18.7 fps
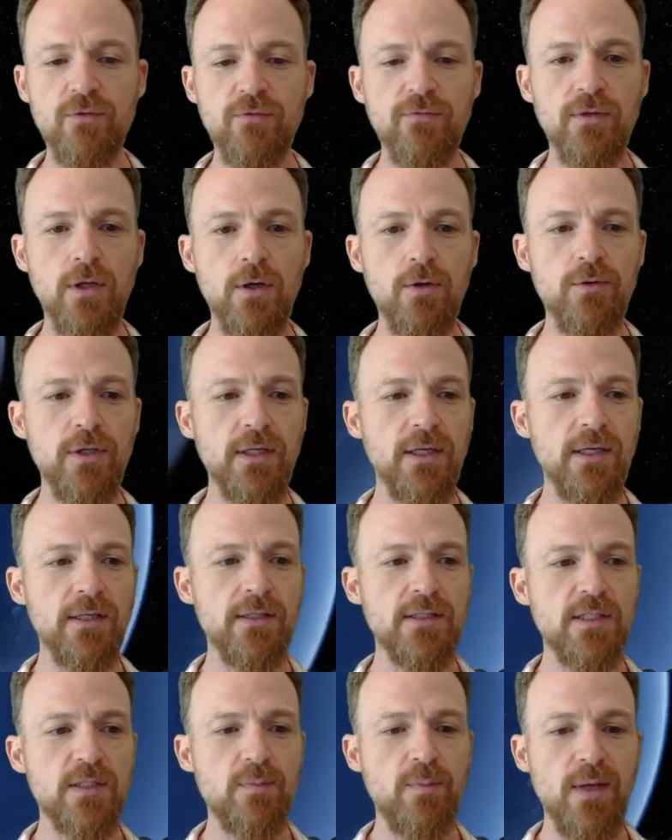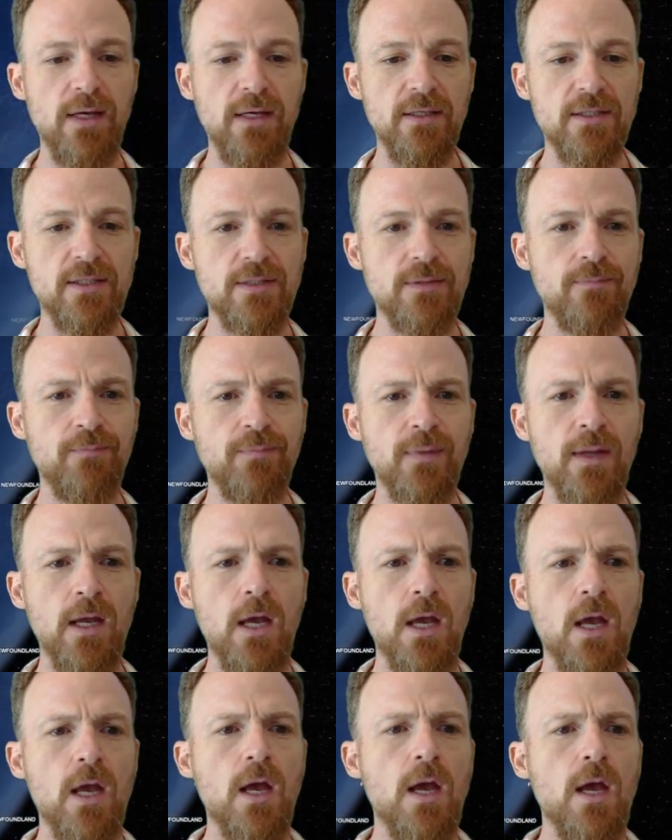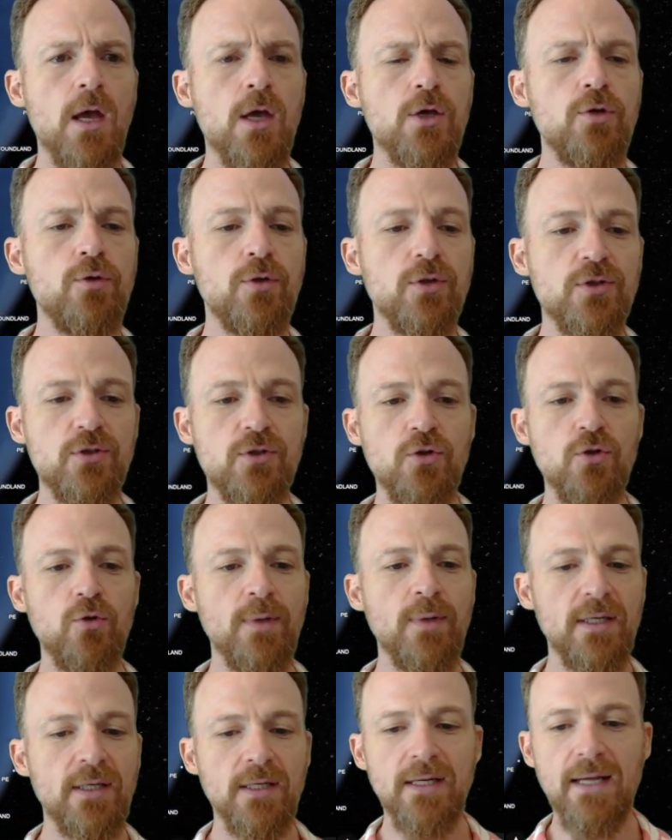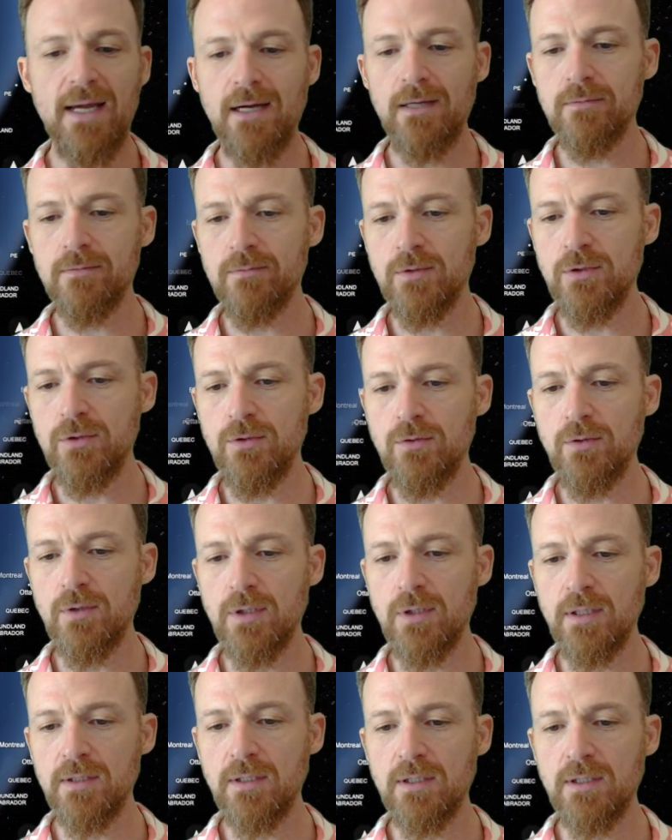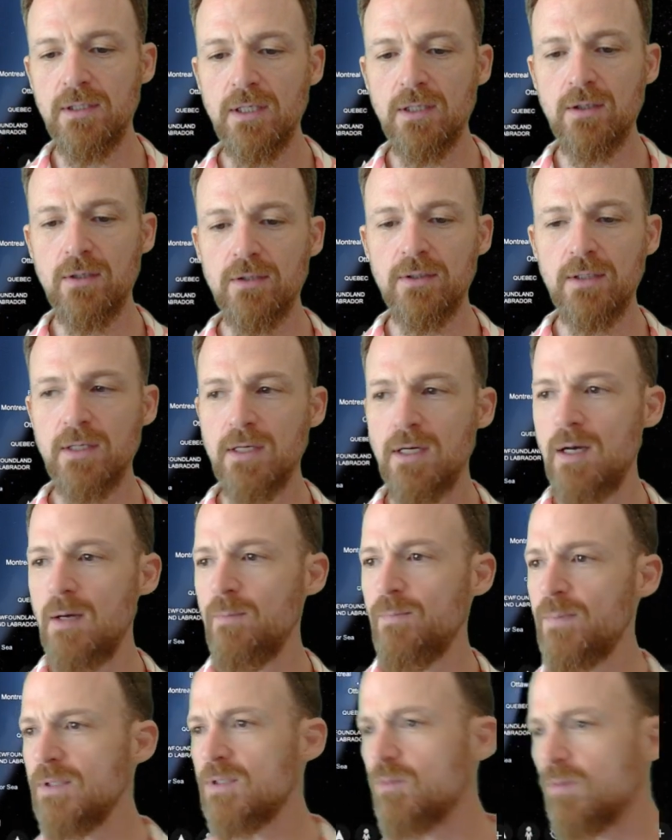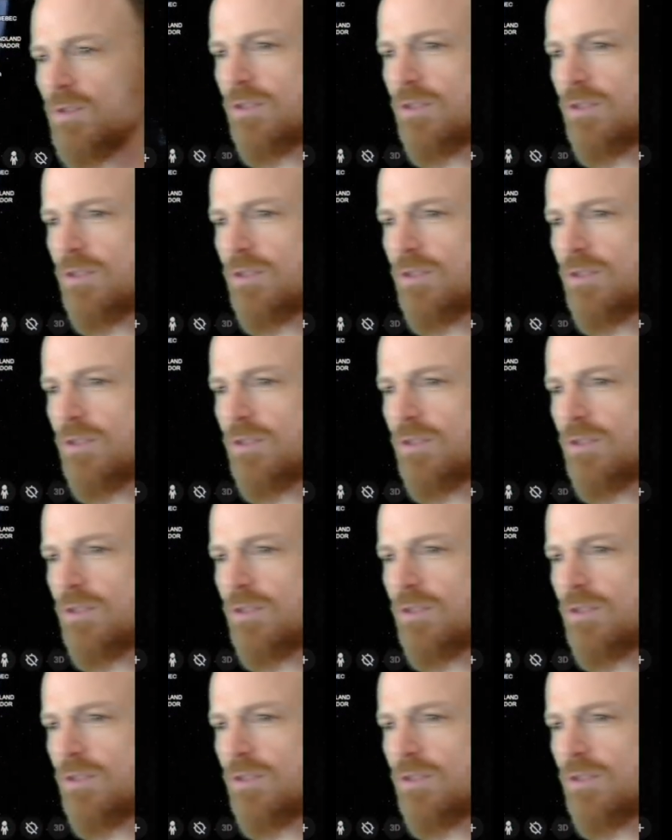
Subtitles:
floating in space. You can zoom in and out. You can click on the compass, which